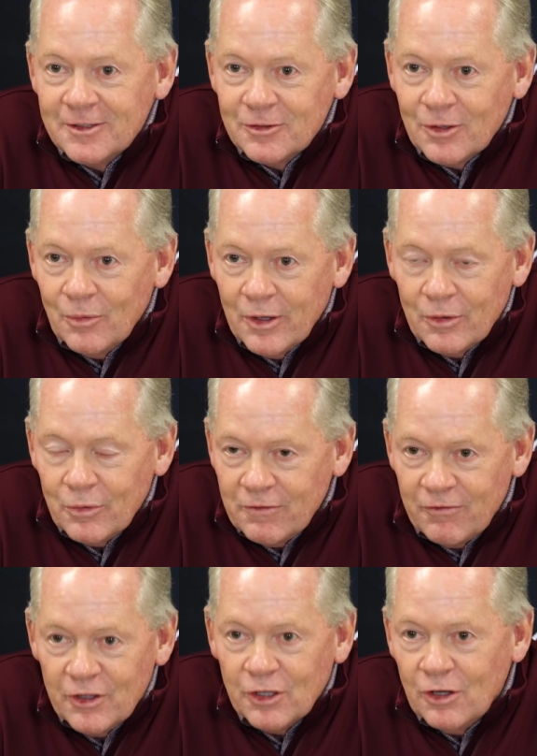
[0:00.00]
So whether we
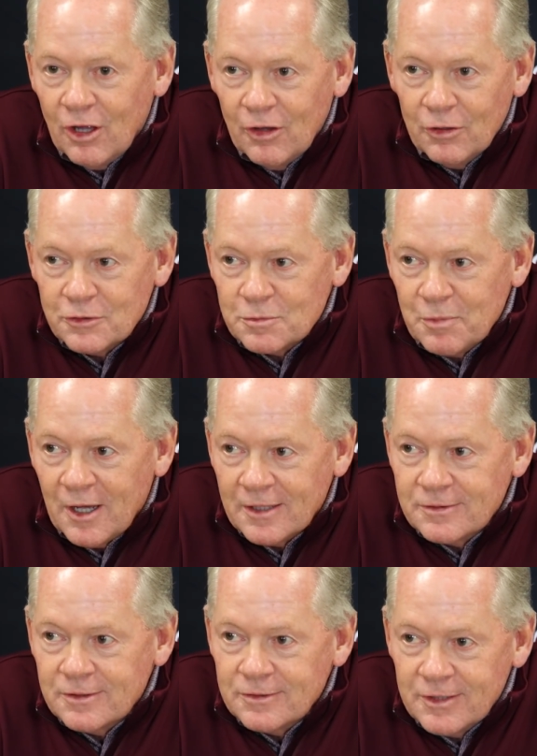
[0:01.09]
fill all those
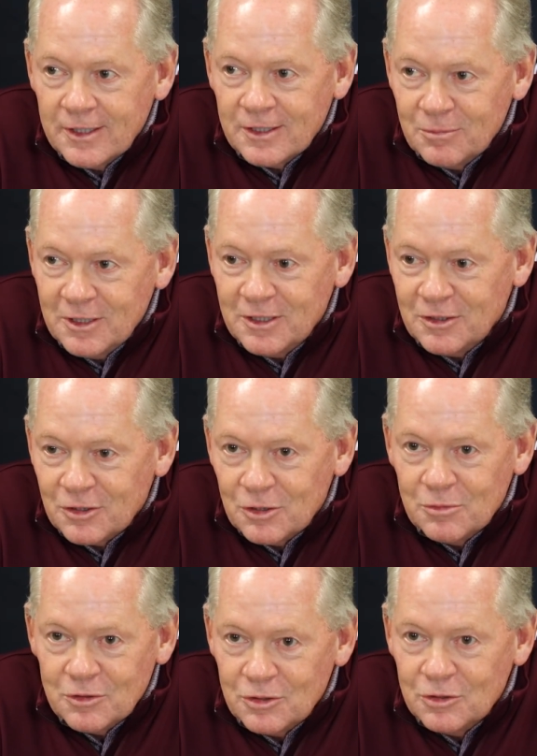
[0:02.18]
spots is yet to be
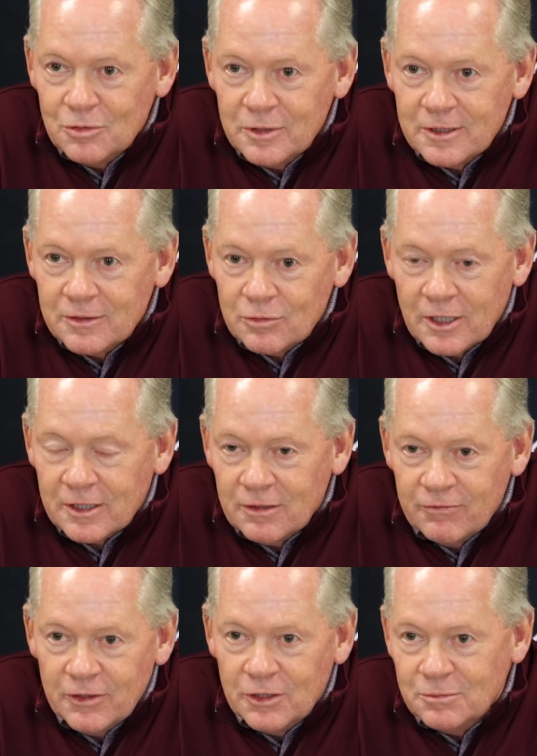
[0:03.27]
determined too, because we're not going to
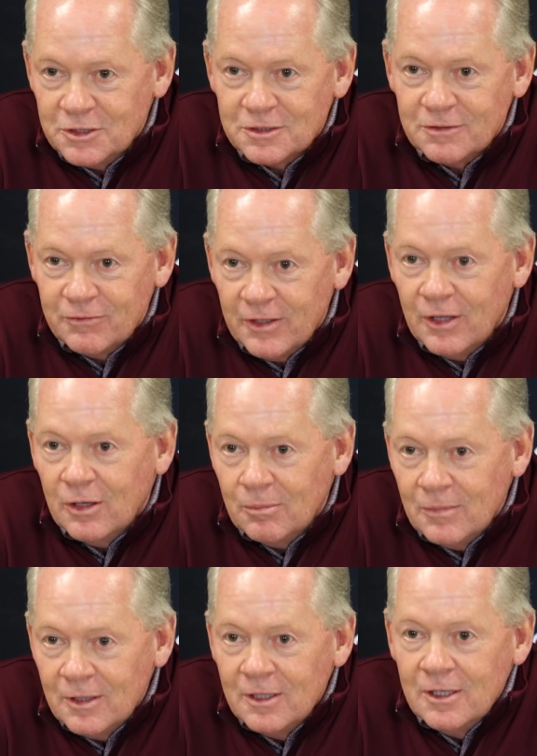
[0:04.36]
fill them just to fill
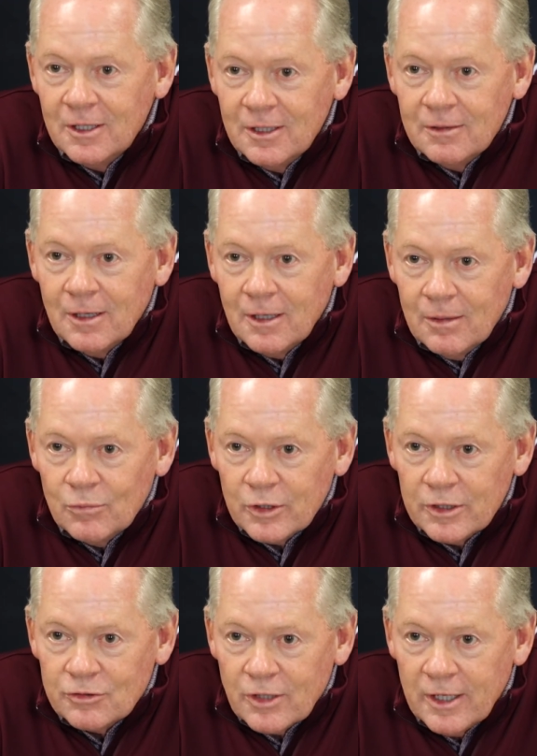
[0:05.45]
them. We're
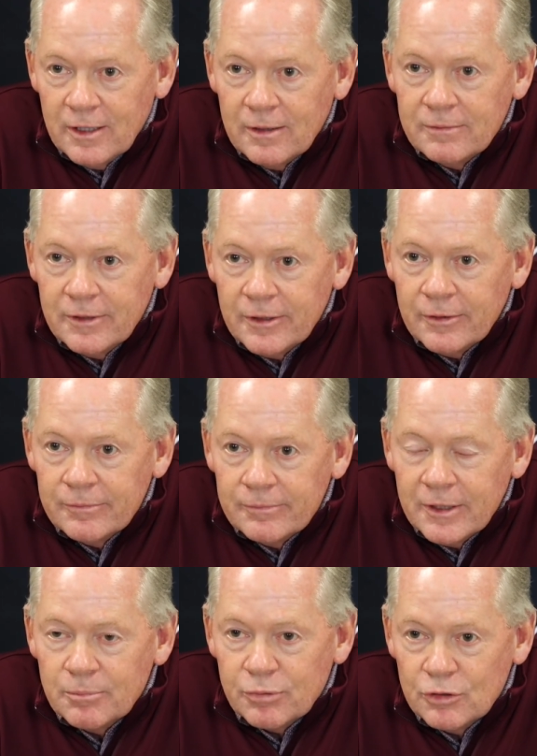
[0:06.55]
going to try to, you know,
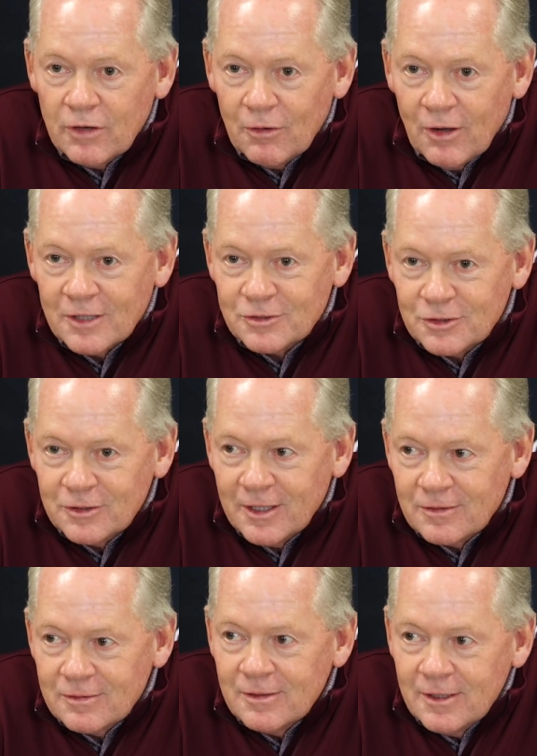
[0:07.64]
improve our roster.
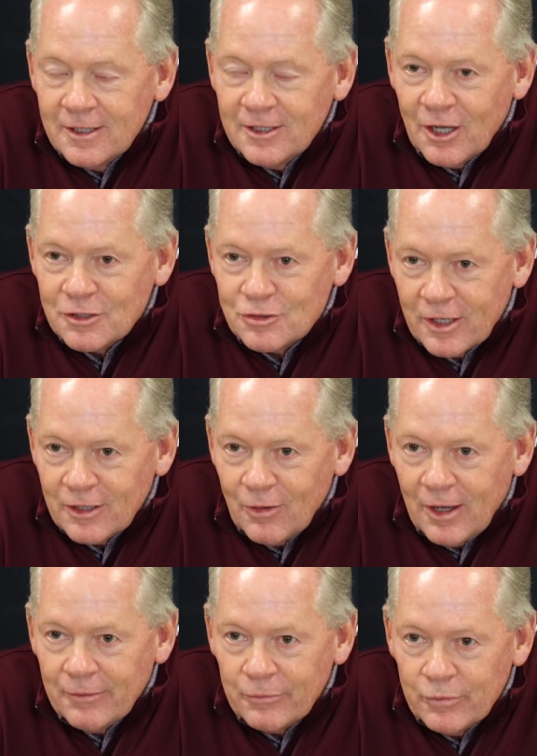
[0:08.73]
You always try to go
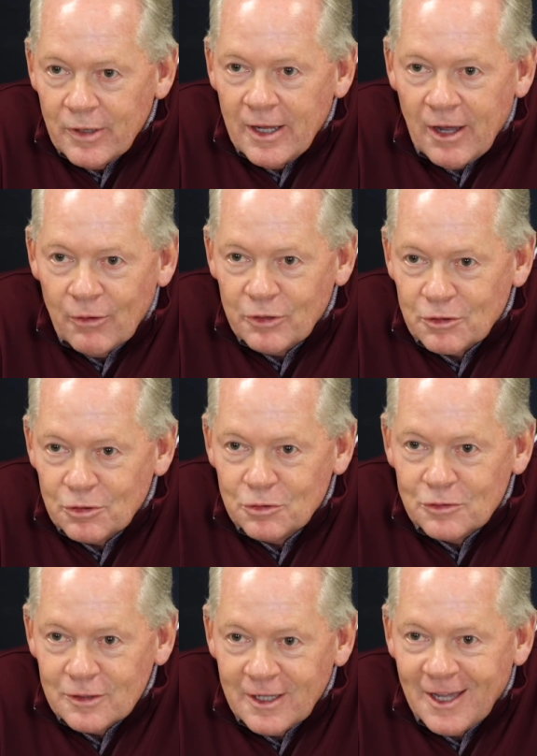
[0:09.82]
out and
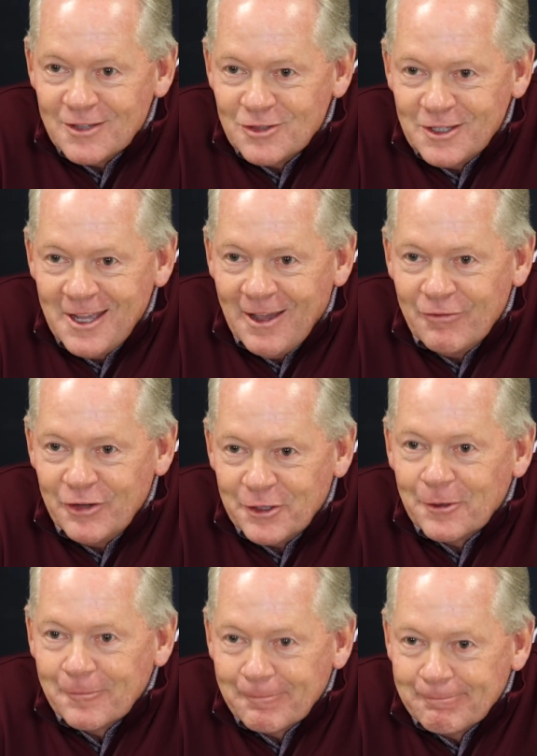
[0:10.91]
out-recruit the guys that you have here.